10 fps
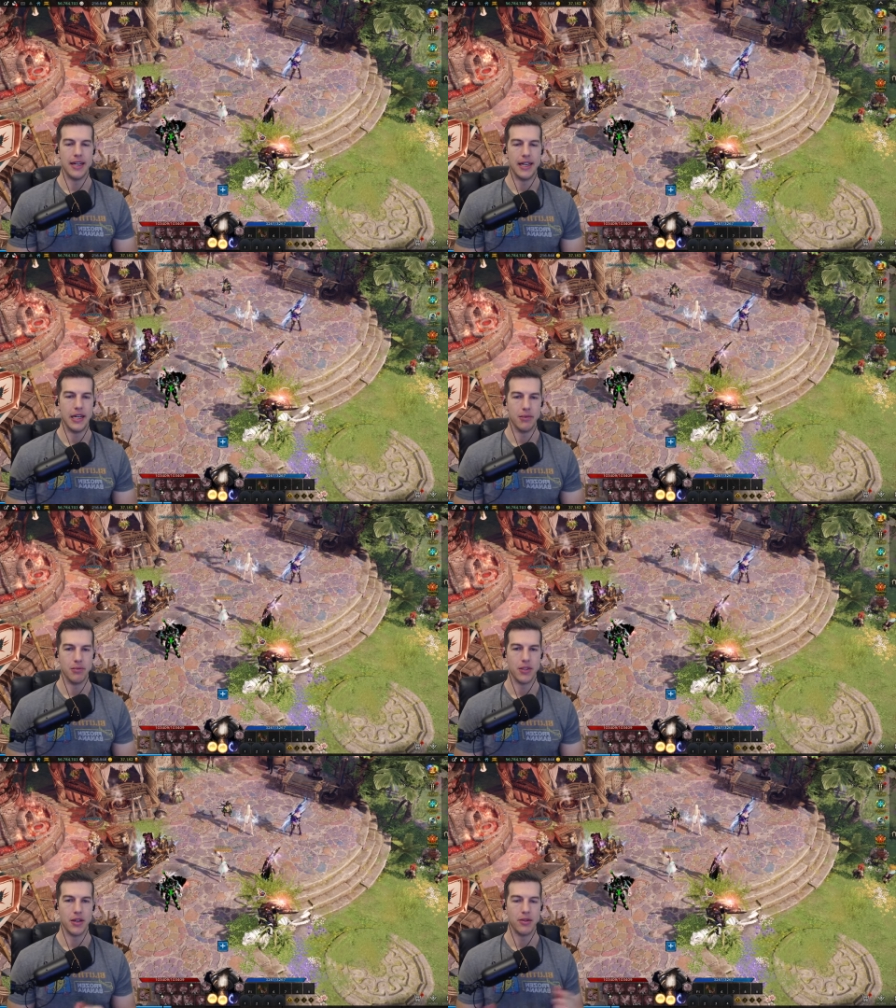
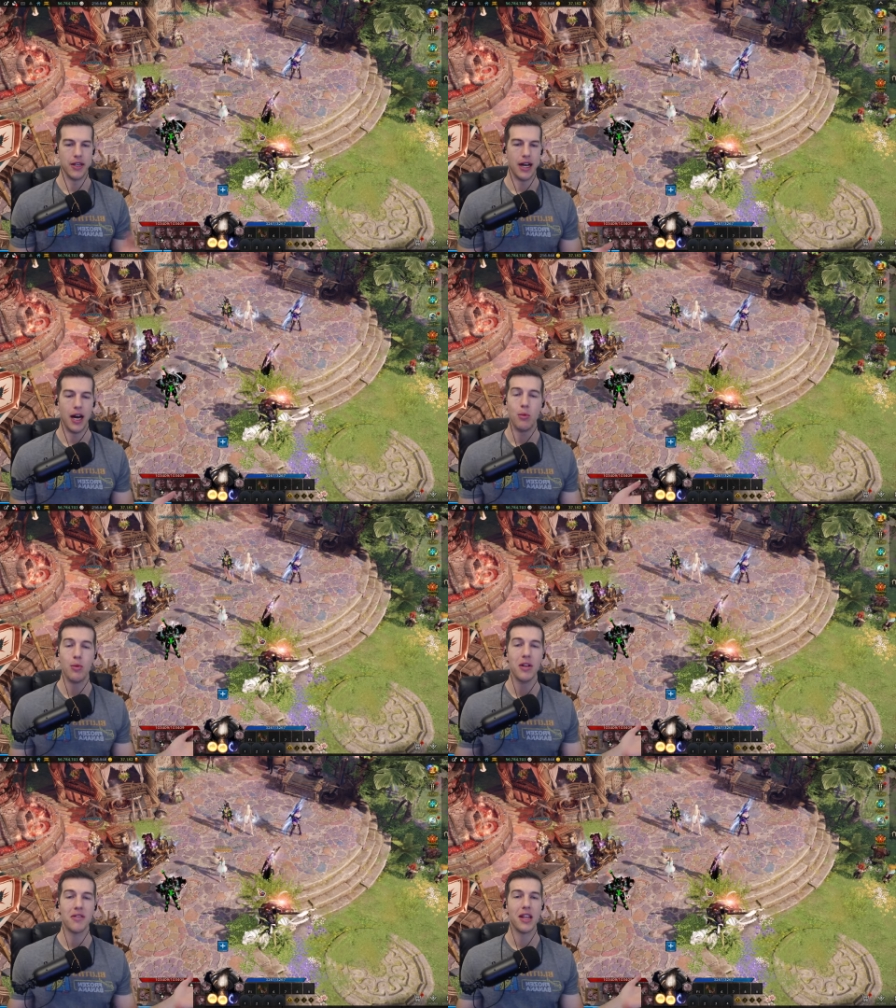Um, so yeah, I
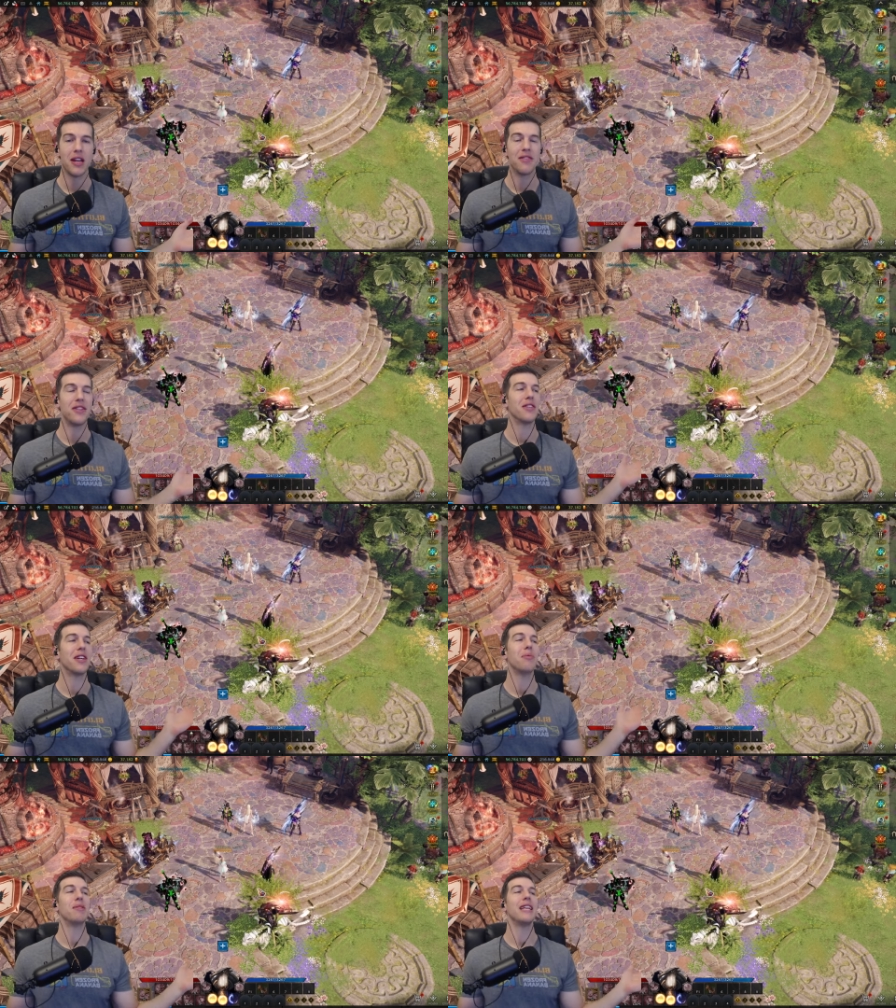would have loved to
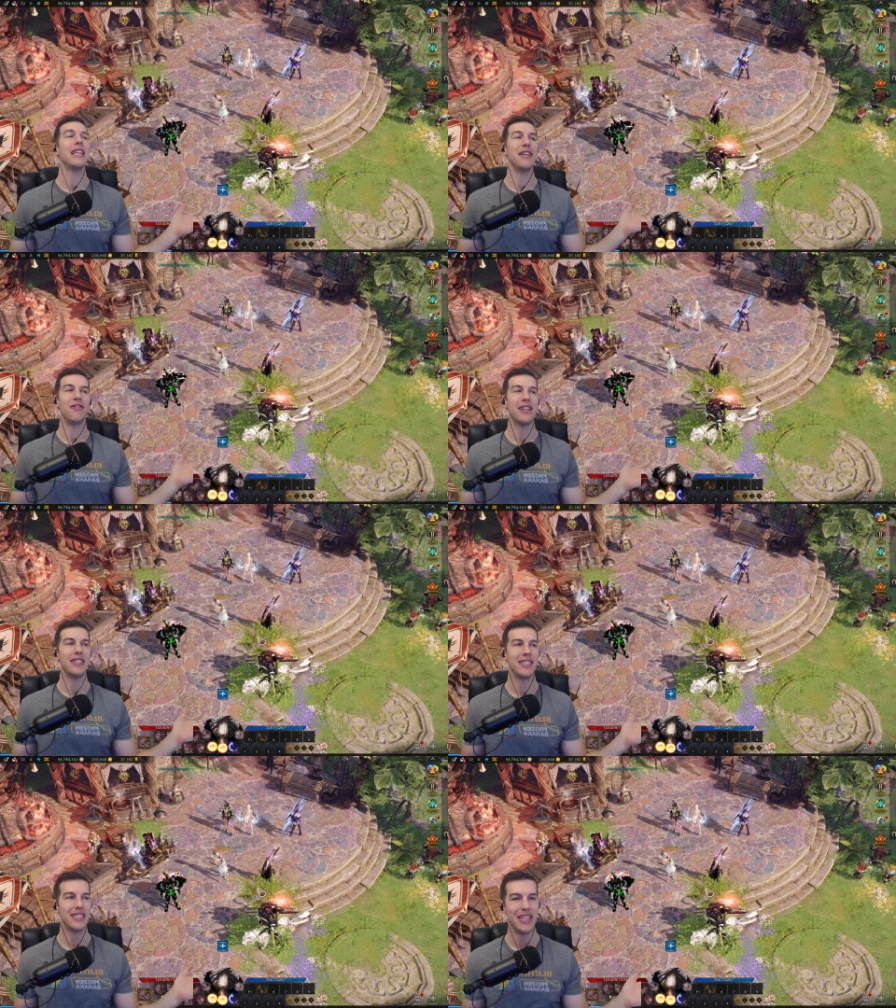completely
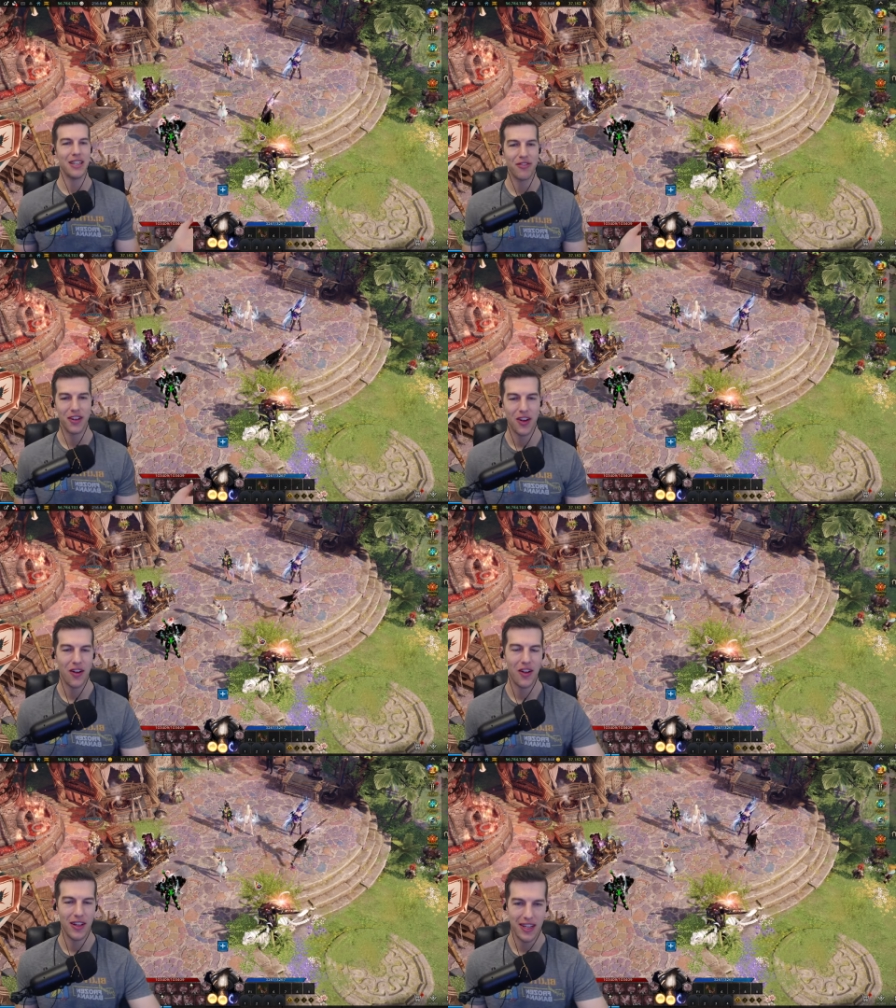finish this thing for
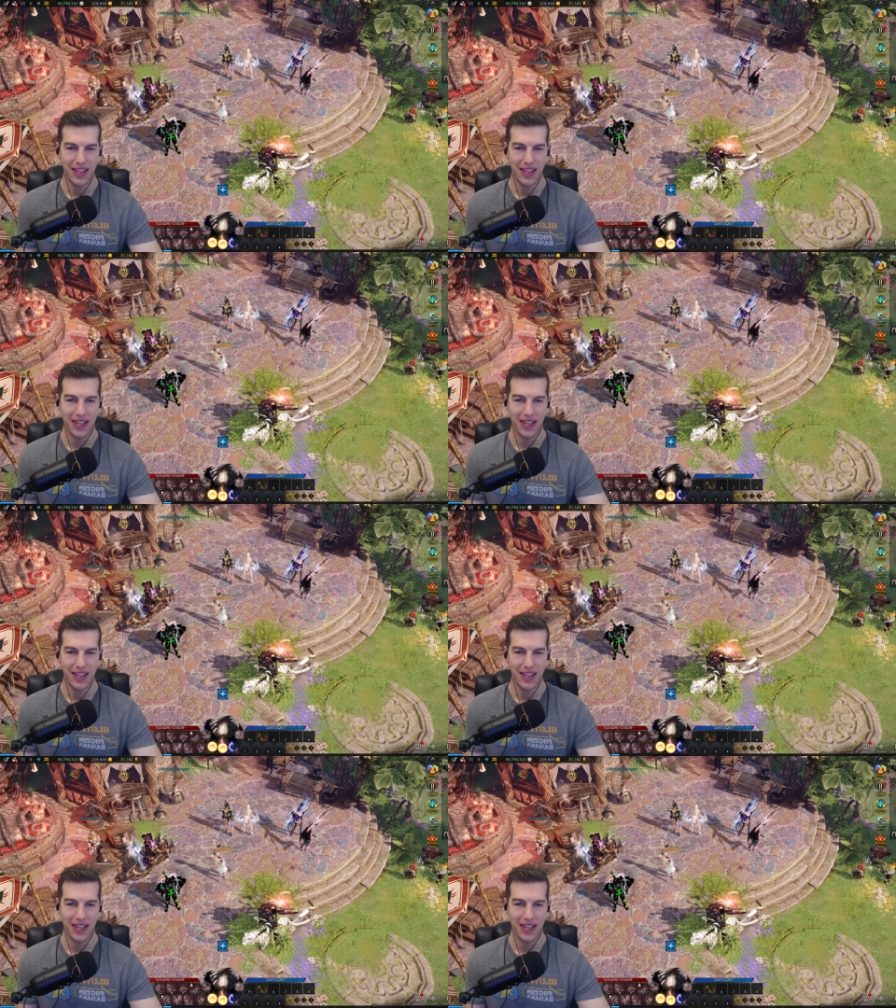y'all